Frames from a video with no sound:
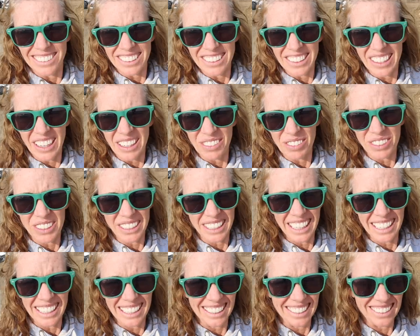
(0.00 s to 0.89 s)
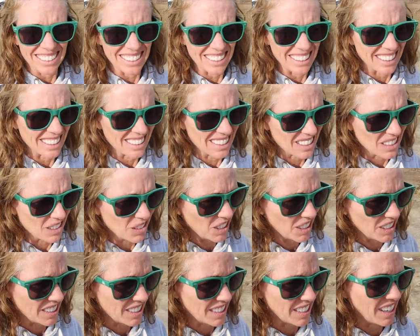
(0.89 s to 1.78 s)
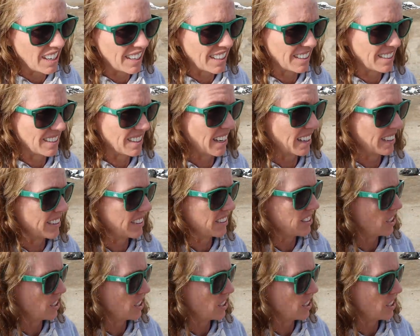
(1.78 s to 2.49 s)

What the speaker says: So now I feel kind of guilty because corn's not exactly